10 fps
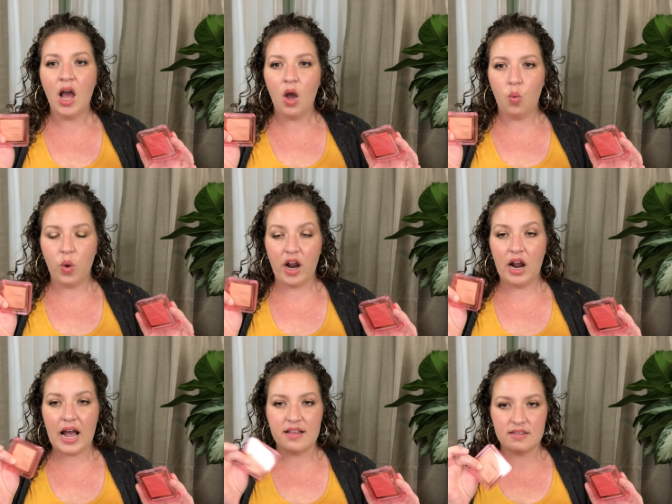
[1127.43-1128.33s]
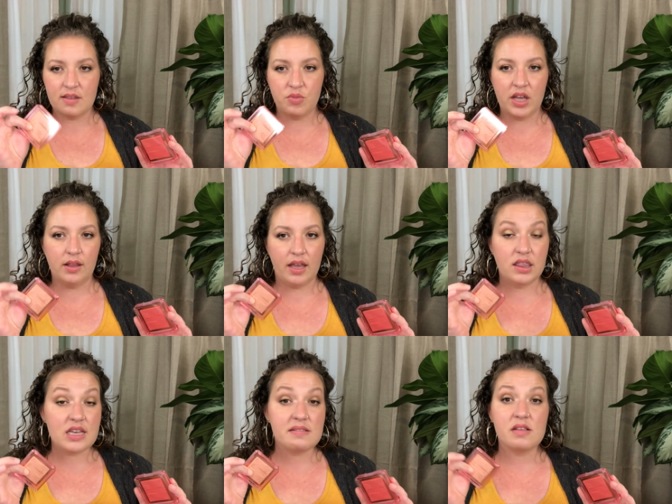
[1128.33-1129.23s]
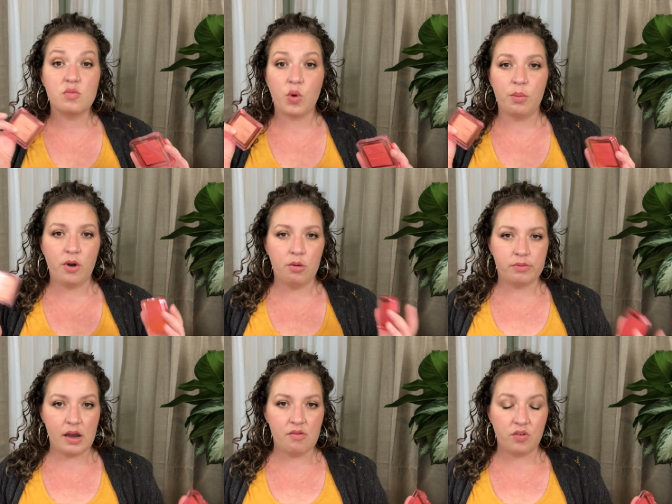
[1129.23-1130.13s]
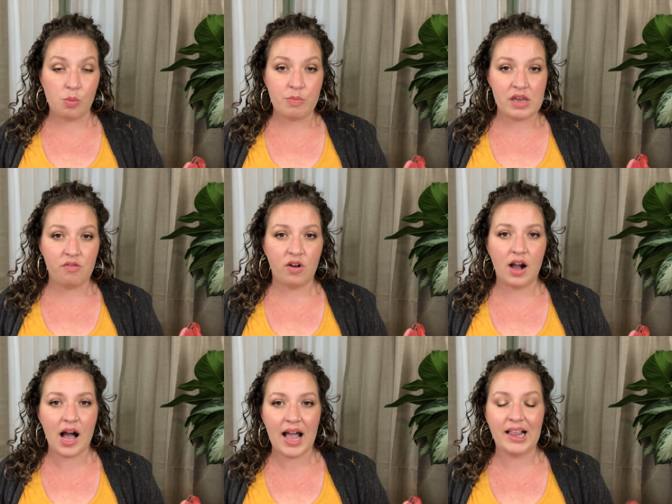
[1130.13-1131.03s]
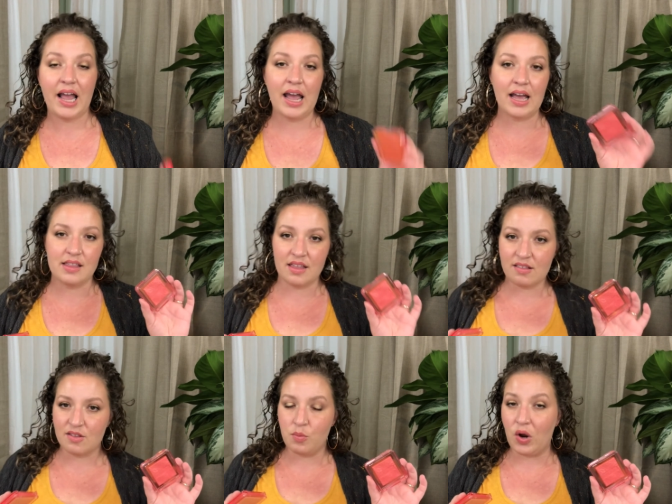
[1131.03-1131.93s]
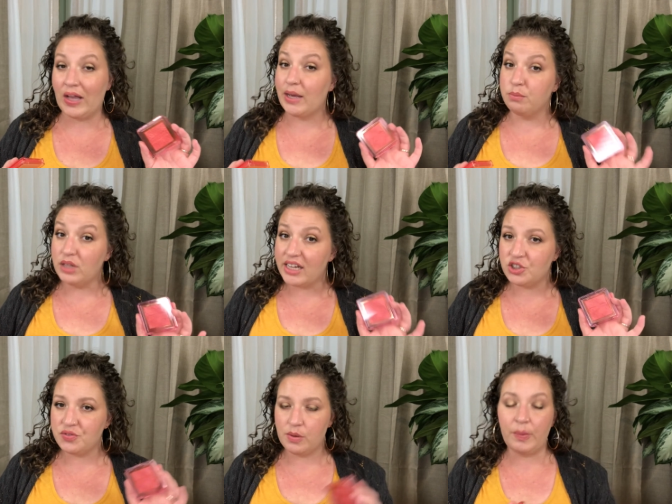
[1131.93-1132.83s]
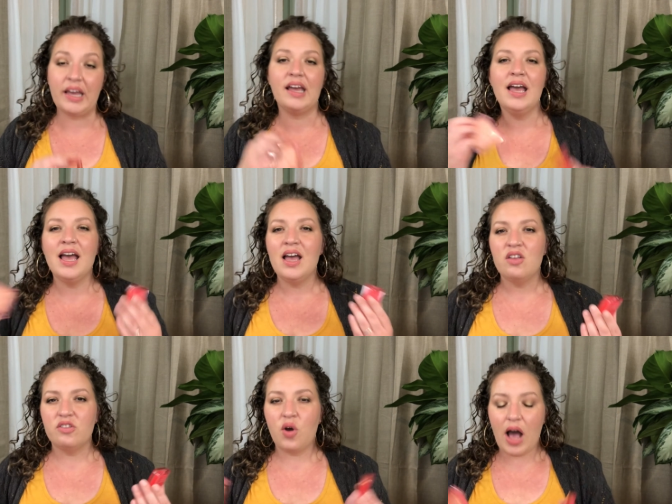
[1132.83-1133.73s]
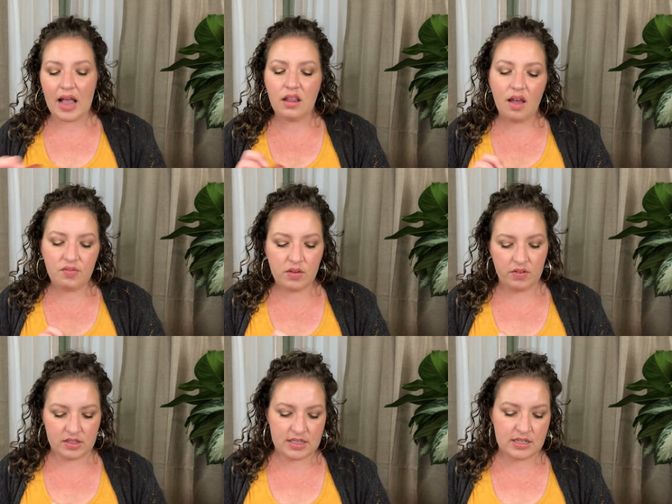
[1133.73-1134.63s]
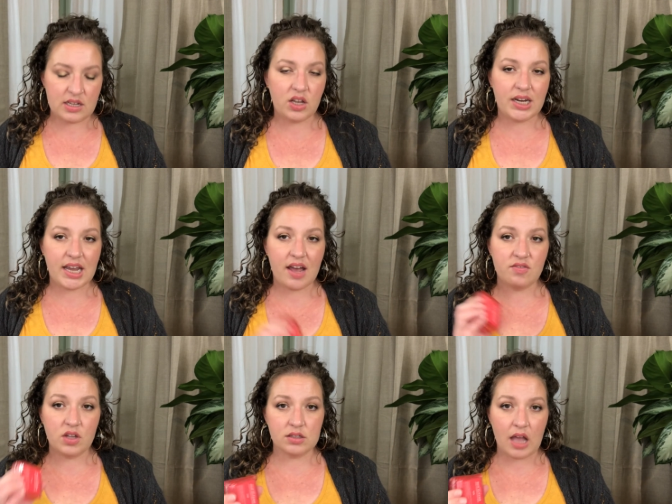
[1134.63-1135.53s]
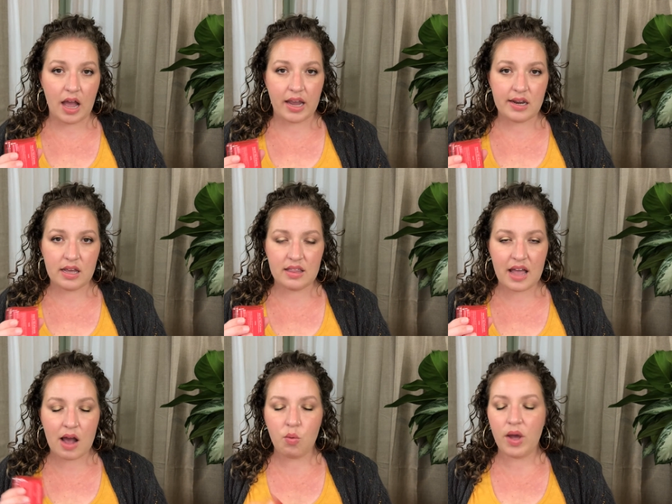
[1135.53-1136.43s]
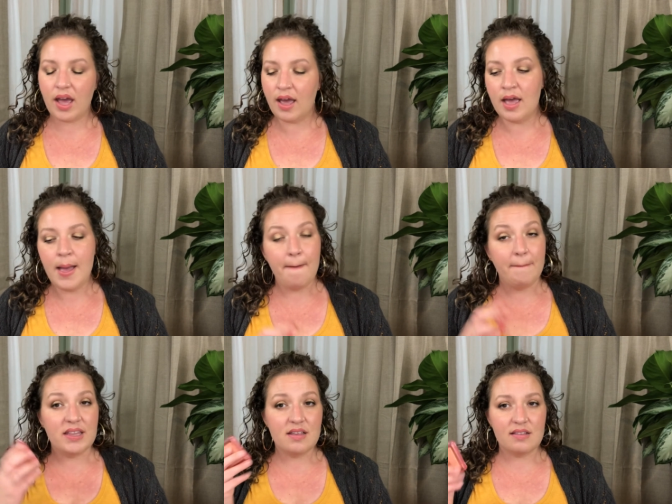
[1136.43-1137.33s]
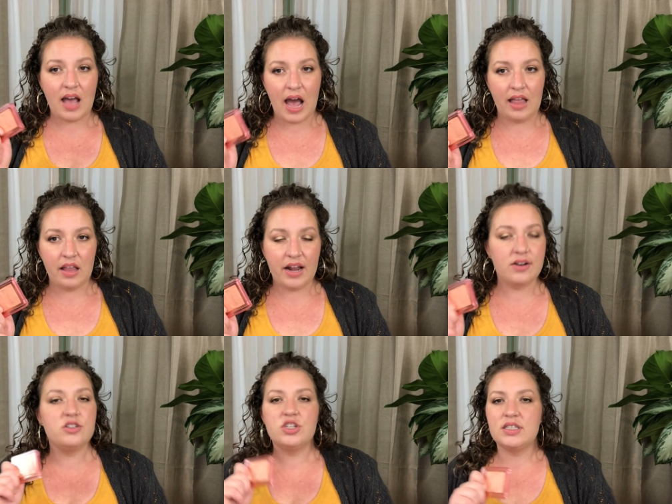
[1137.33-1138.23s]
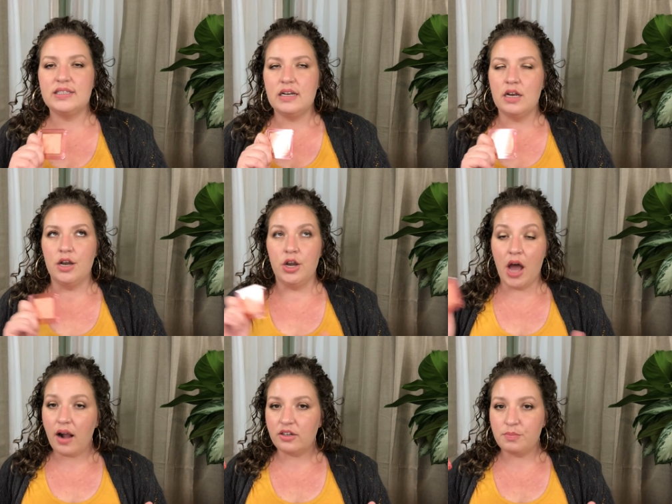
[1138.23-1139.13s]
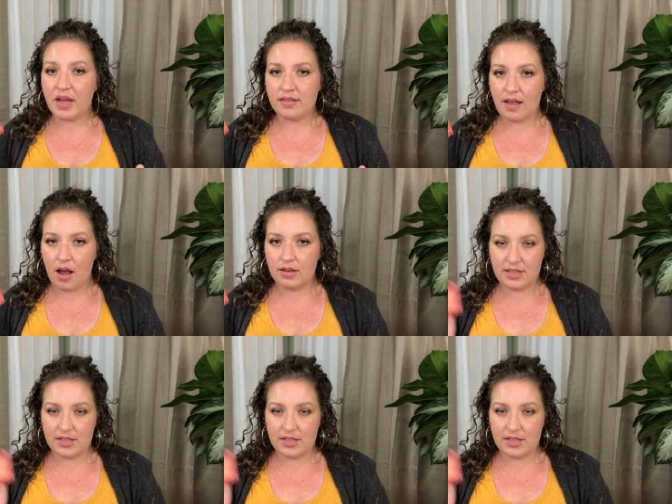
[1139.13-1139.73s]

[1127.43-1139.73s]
Whereas something like this is more appropriate for me for a highlight, and this is more like a blush for me. So I love the versatility of the line in that way, but this highlighter just knocked my socks